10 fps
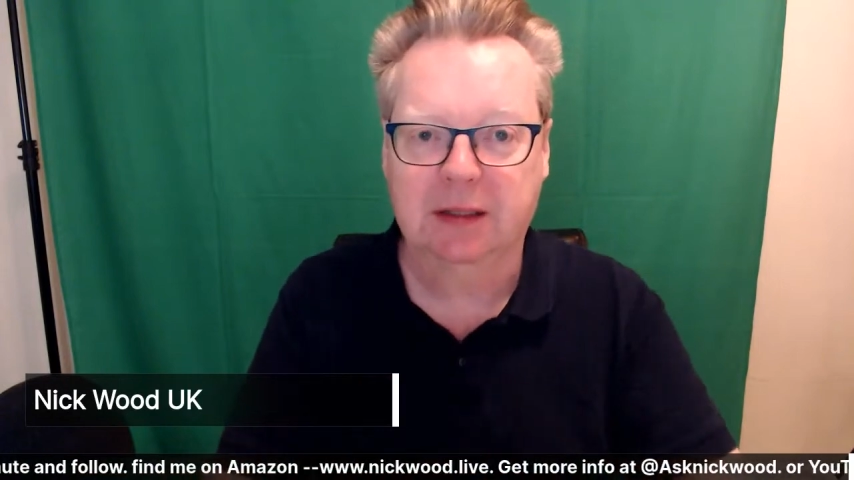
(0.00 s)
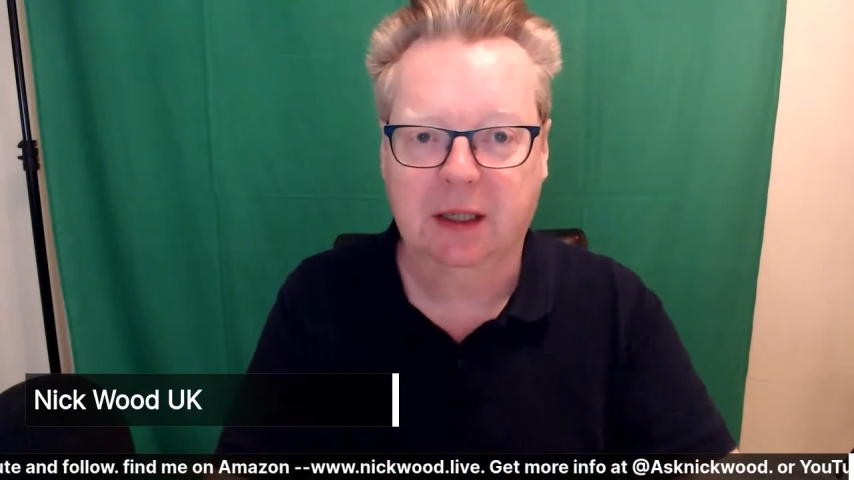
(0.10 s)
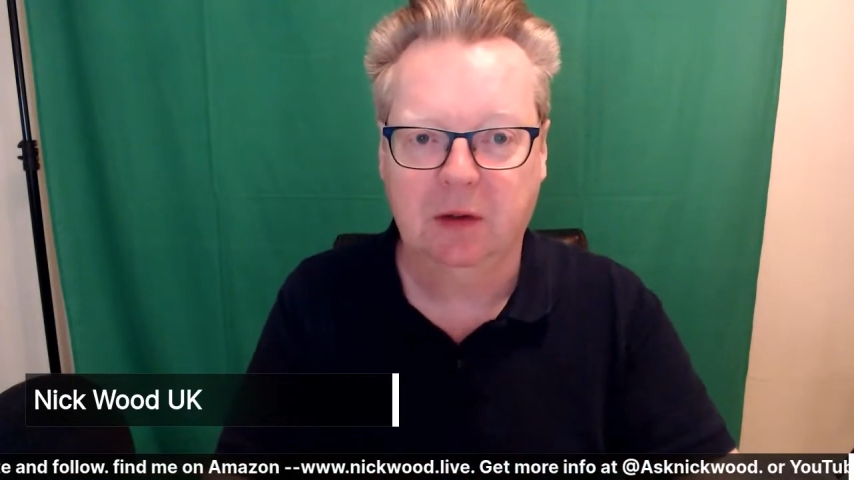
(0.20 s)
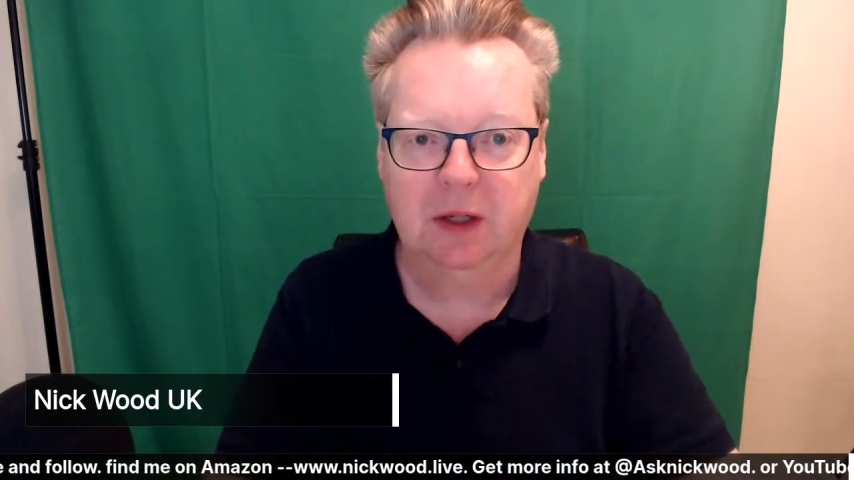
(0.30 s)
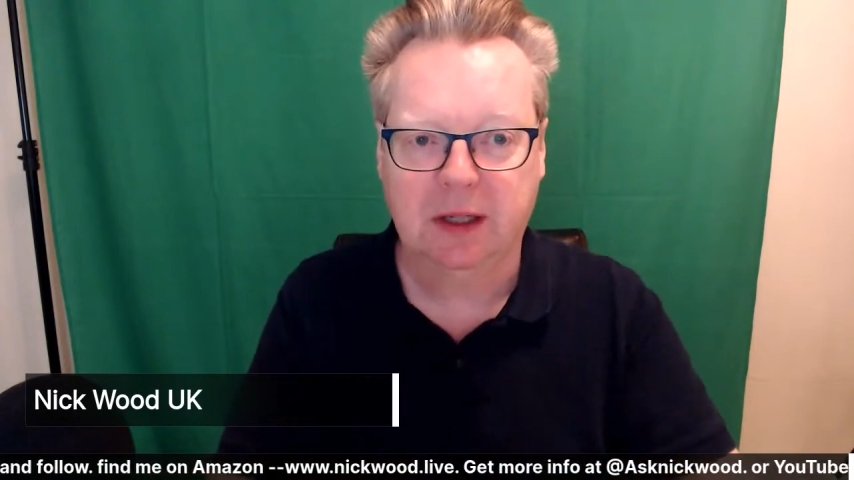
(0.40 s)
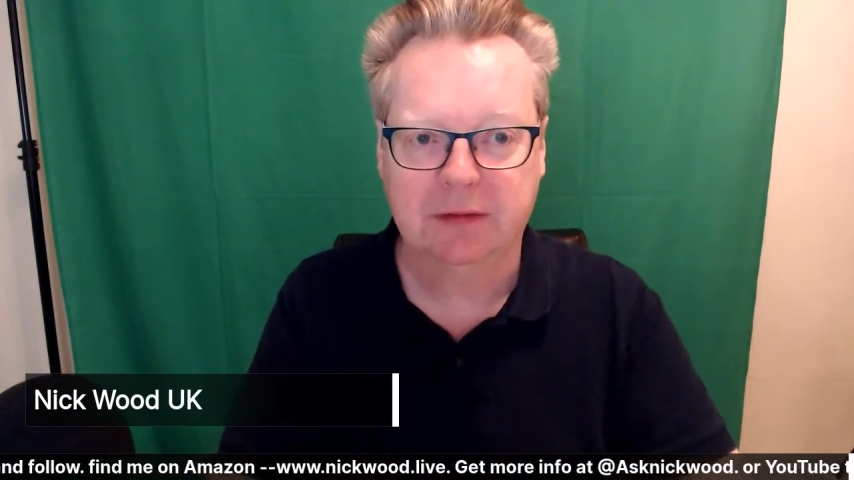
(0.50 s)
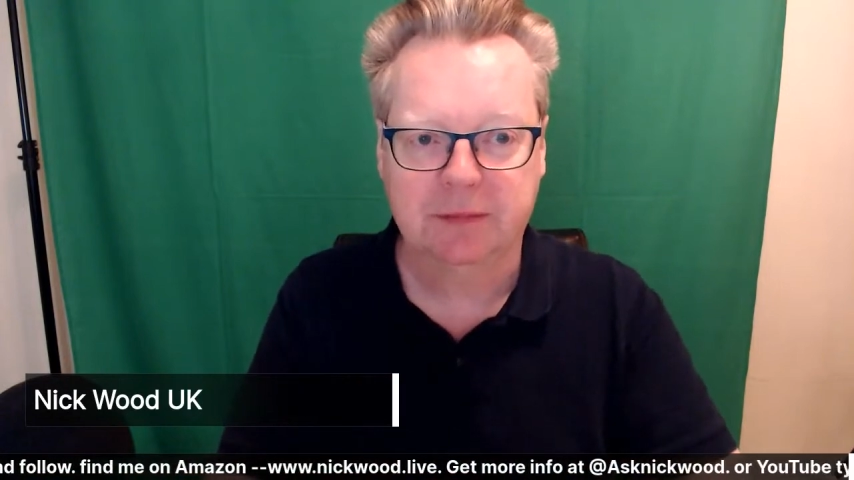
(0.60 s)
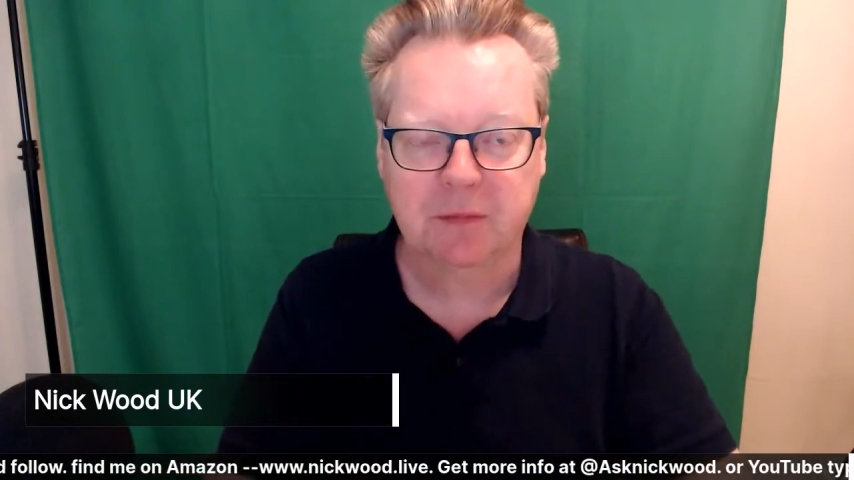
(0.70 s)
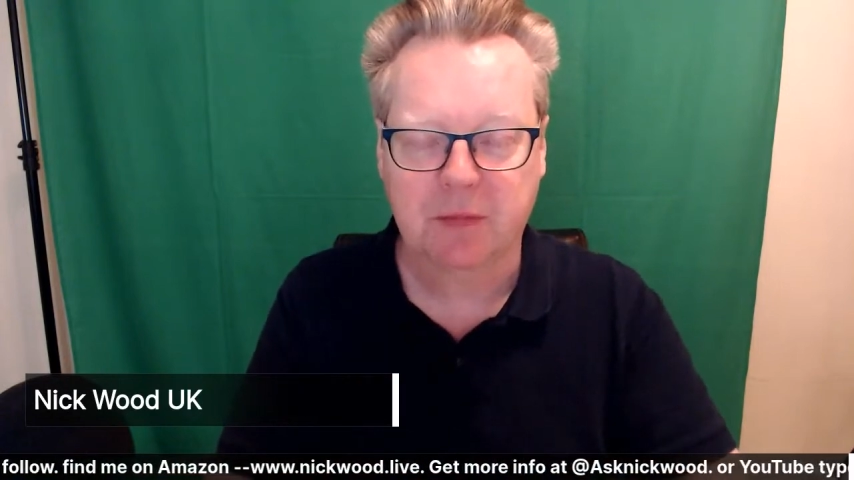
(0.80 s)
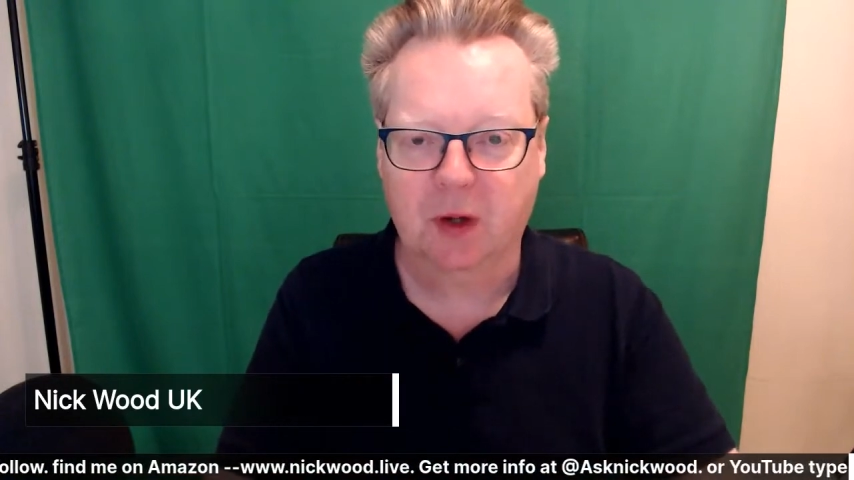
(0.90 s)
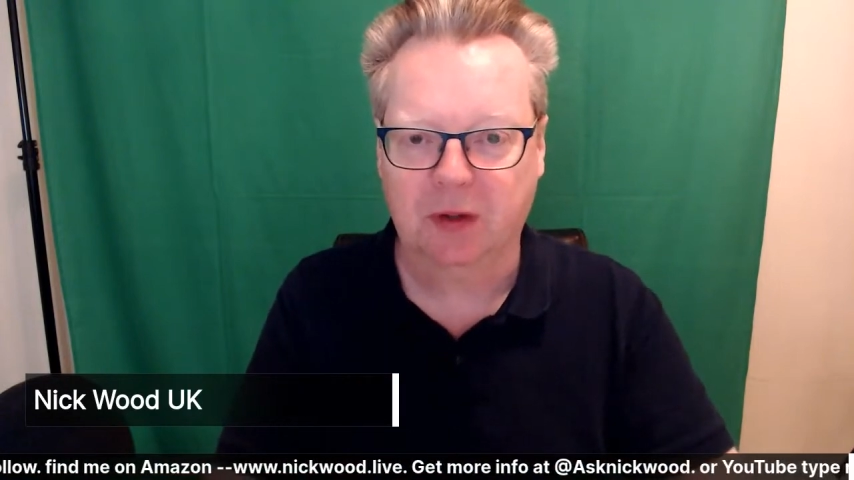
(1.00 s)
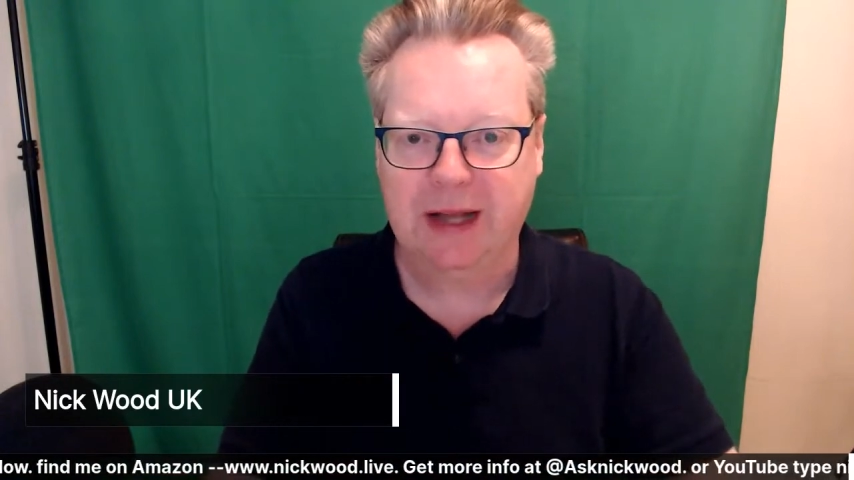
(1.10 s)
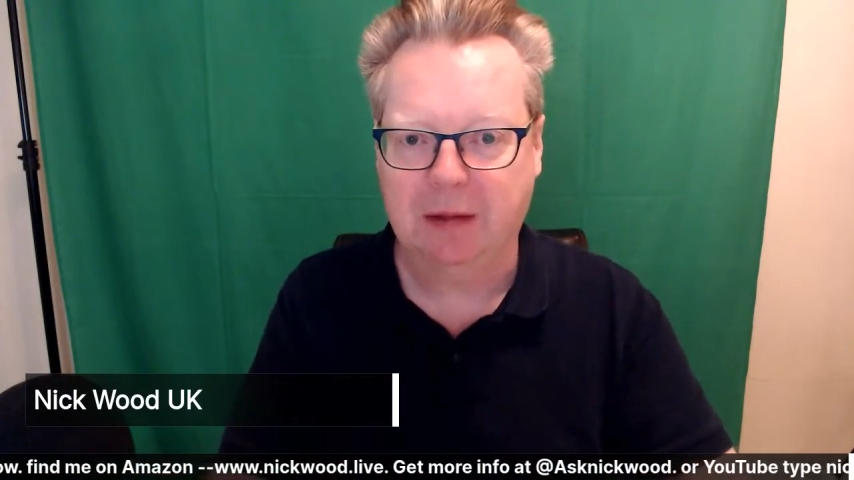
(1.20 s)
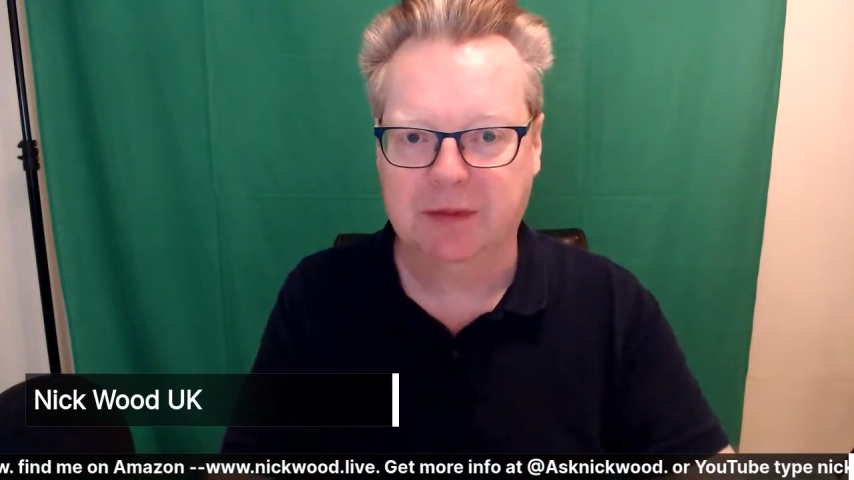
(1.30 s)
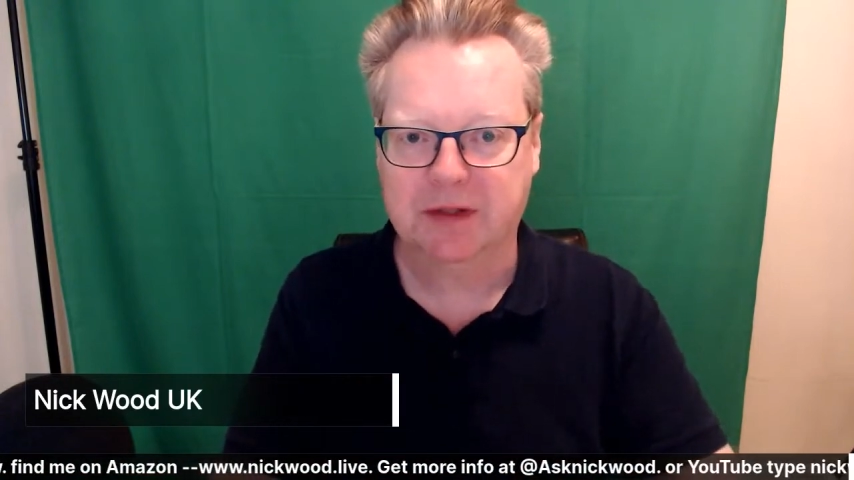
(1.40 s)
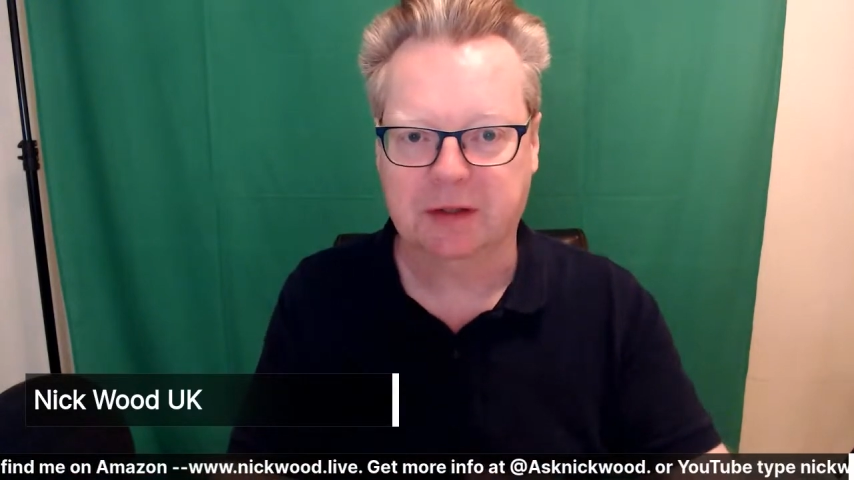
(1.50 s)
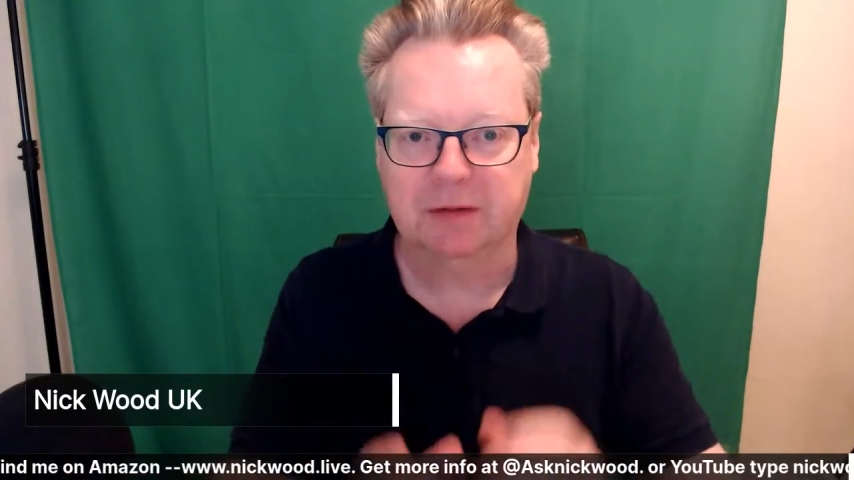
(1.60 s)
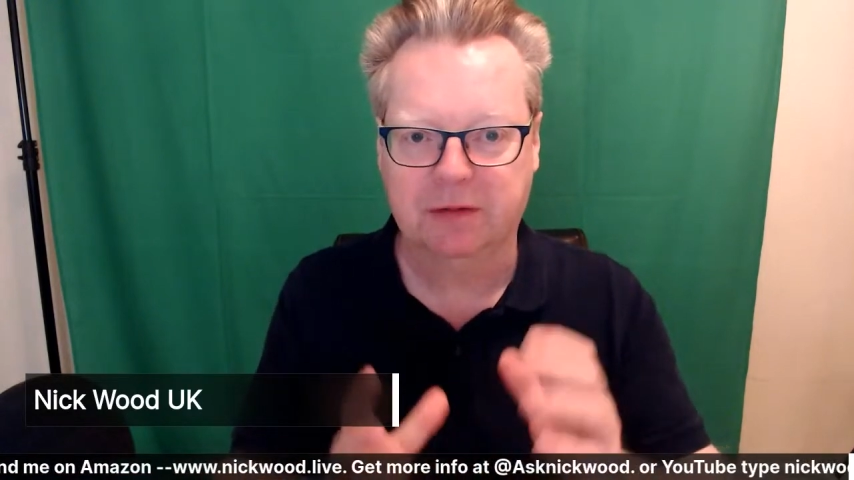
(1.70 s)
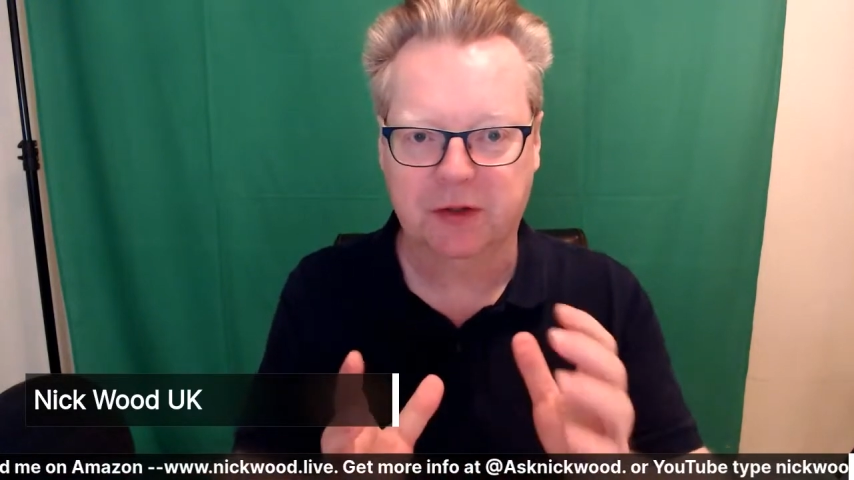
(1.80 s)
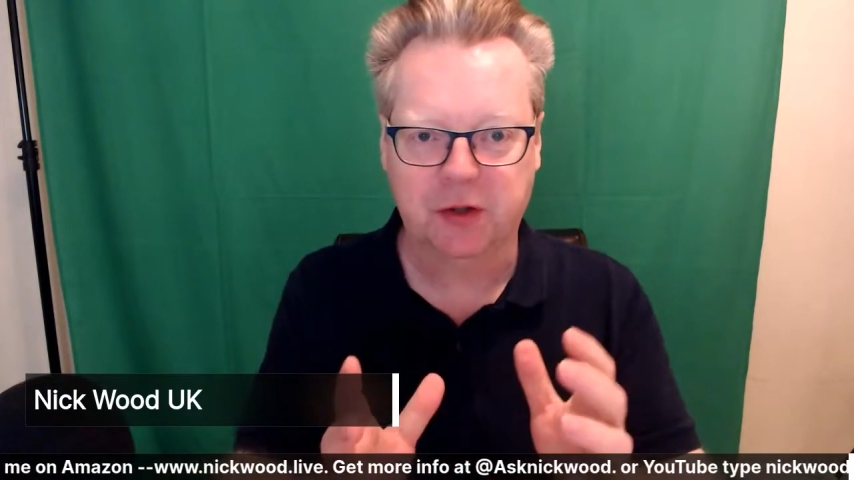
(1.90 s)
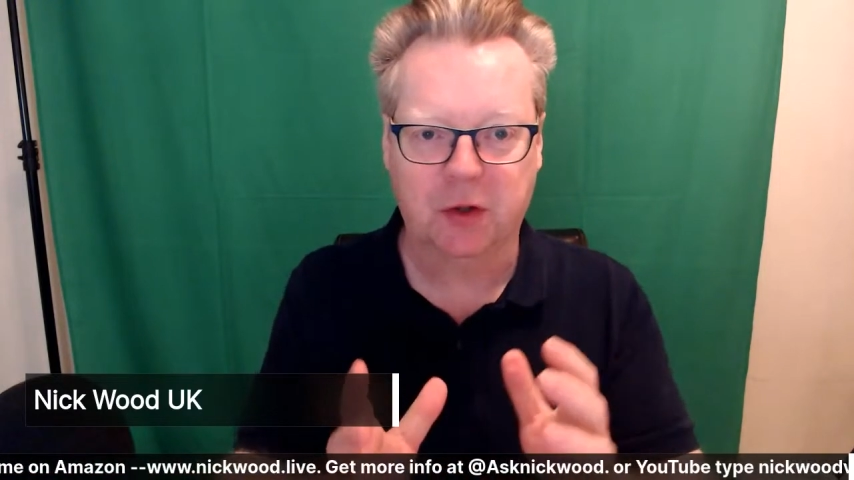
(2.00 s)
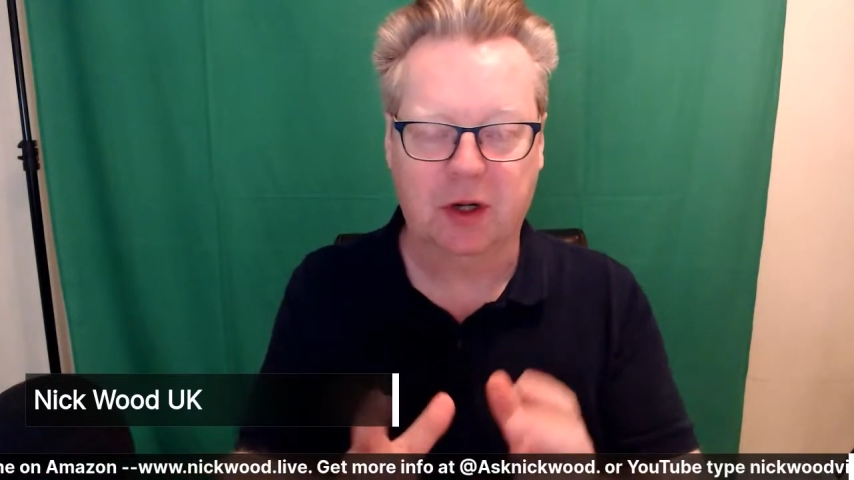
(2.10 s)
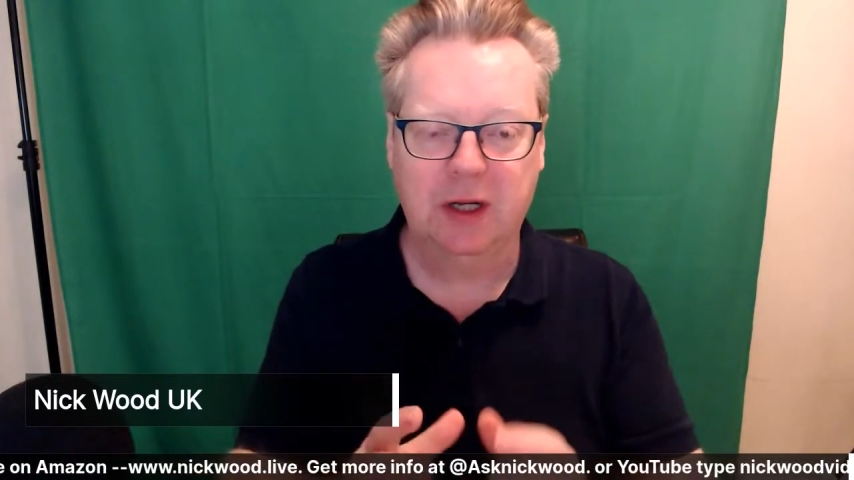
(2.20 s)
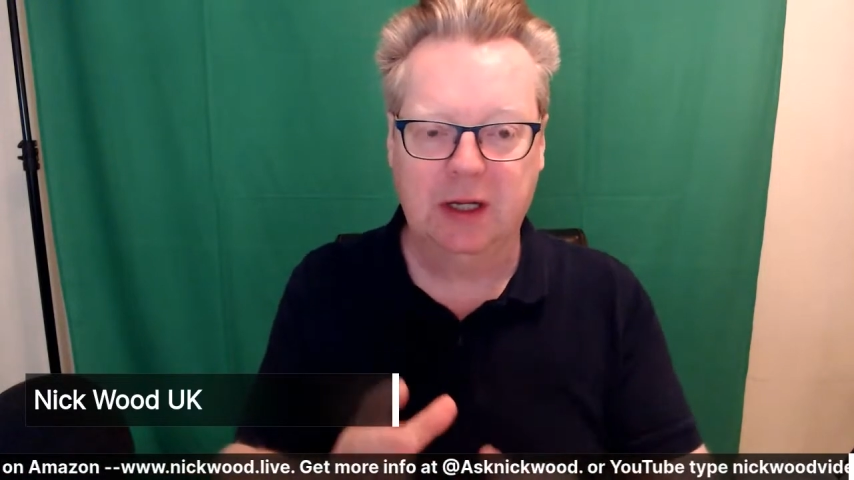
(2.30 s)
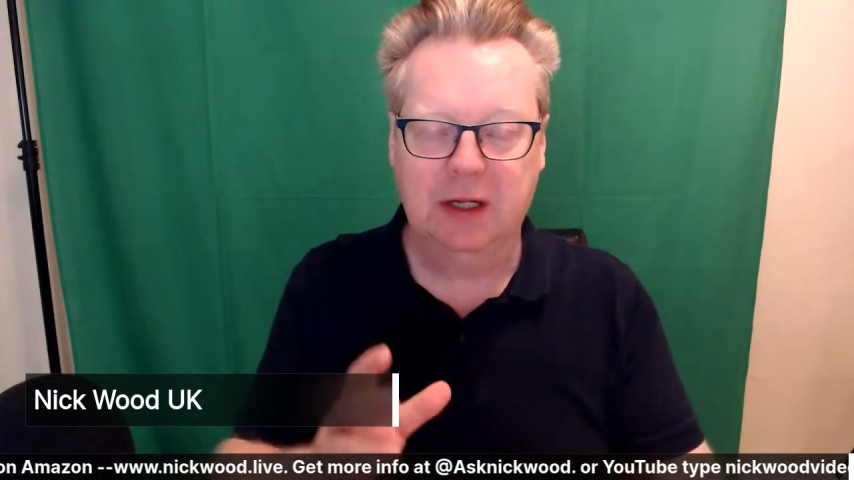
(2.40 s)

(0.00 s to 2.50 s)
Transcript: go live on Amazon for sure.